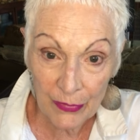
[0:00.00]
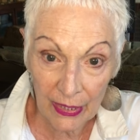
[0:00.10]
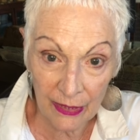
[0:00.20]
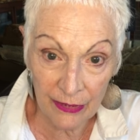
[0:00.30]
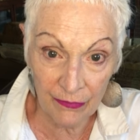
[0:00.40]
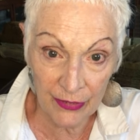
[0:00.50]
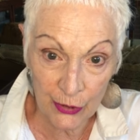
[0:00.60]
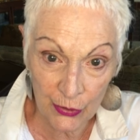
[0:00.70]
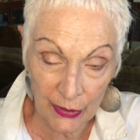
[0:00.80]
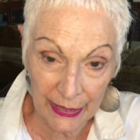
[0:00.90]

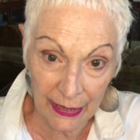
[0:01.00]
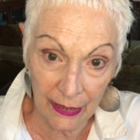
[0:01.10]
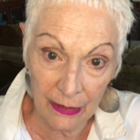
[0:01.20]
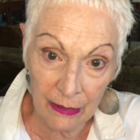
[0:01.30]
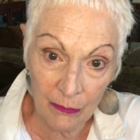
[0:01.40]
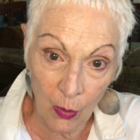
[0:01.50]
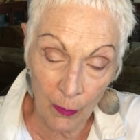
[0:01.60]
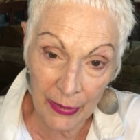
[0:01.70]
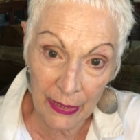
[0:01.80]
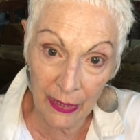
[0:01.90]
individually, in the
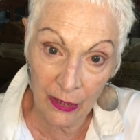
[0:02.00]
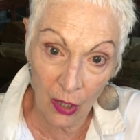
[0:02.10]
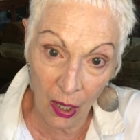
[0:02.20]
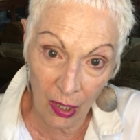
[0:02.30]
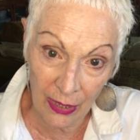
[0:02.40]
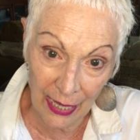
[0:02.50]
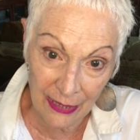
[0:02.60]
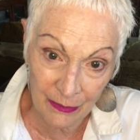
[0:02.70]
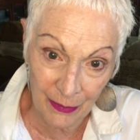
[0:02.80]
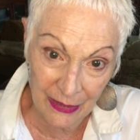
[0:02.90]
moment, in all
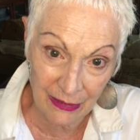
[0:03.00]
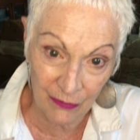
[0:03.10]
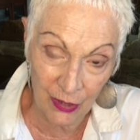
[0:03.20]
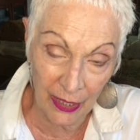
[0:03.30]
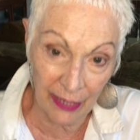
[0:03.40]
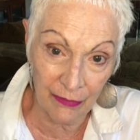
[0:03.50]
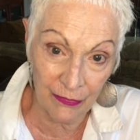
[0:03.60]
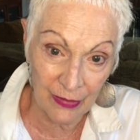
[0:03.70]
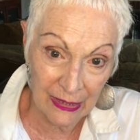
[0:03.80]
aspects of our life.